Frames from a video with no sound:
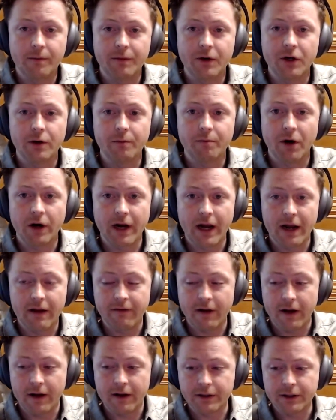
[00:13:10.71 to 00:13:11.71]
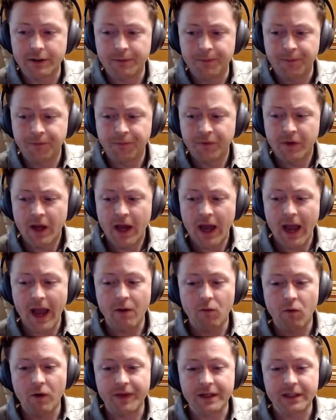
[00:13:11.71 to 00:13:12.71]
And what this allows the user to do
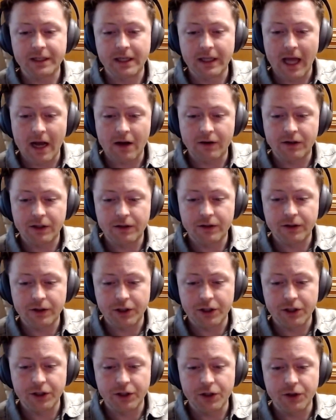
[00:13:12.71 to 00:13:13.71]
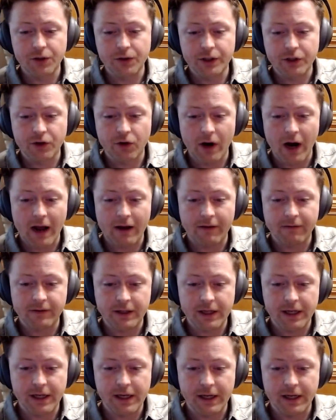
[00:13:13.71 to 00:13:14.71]
is craft in
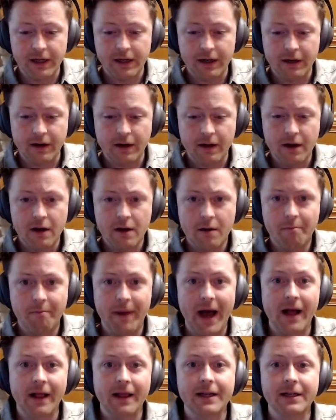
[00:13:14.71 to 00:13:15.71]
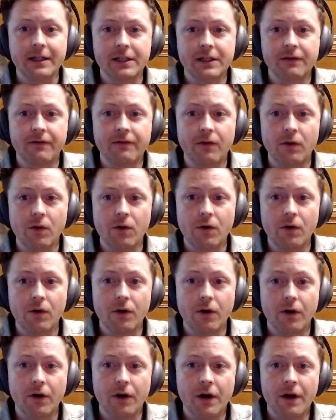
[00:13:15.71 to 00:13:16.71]
balance for
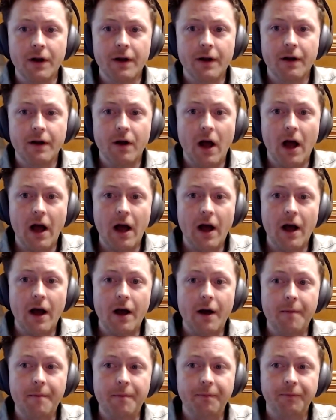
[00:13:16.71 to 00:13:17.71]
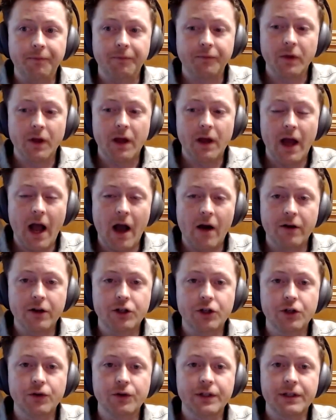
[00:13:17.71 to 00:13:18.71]
how to choose your write
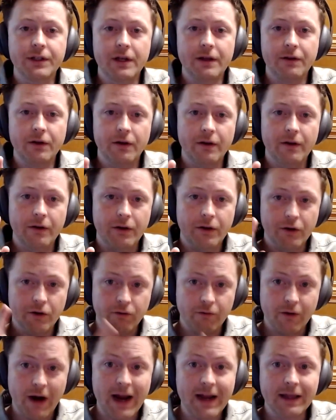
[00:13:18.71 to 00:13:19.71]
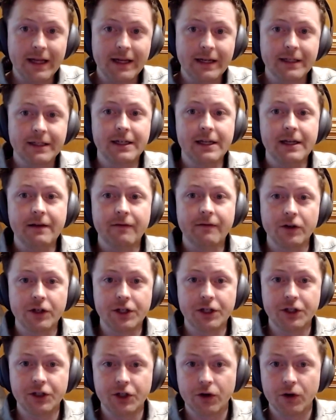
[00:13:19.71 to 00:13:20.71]
latency versus your read latency,
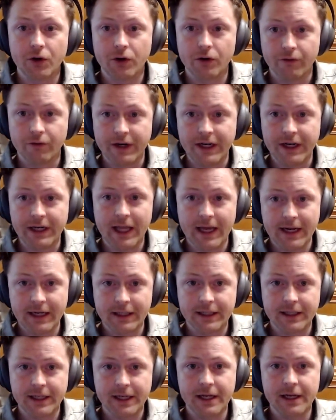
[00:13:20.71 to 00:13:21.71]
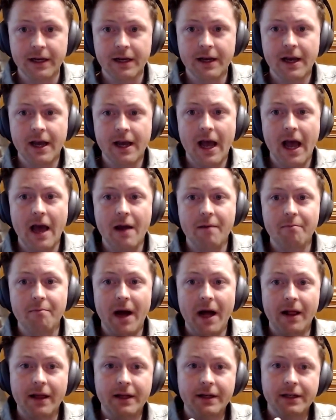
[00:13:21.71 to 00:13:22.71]
and balance that write latency
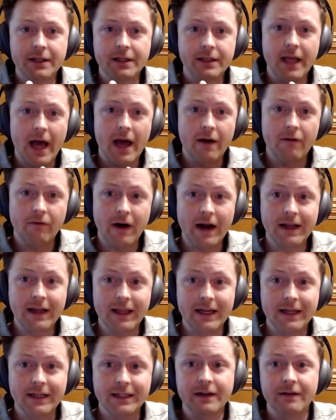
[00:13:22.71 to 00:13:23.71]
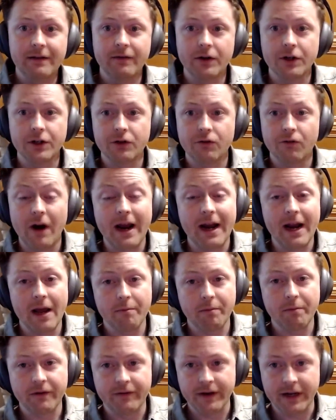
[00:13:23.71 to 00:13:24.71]
versus write amplification,
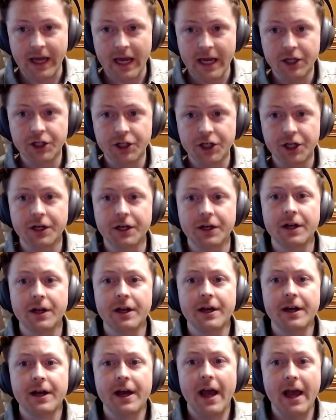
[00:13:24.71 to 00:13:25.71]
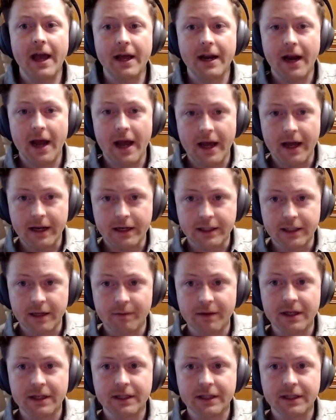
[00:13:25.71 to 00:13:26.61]
and some of these considerations that